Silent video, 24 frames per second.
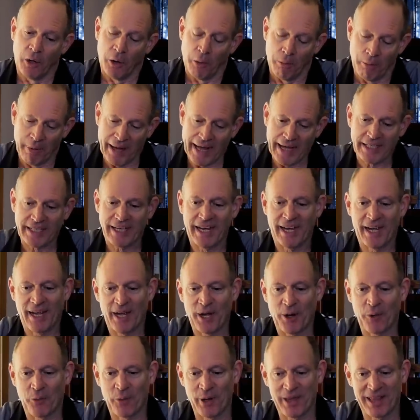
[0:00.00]
But
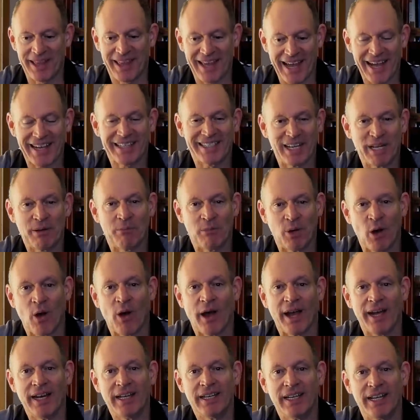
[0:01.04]
with that in
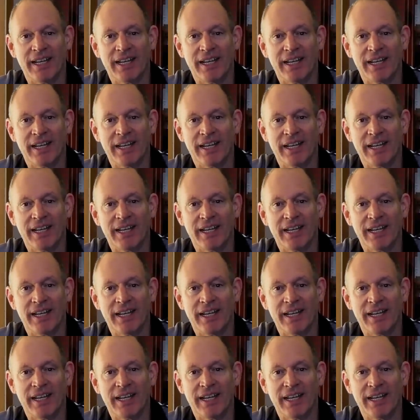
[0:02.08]
mind,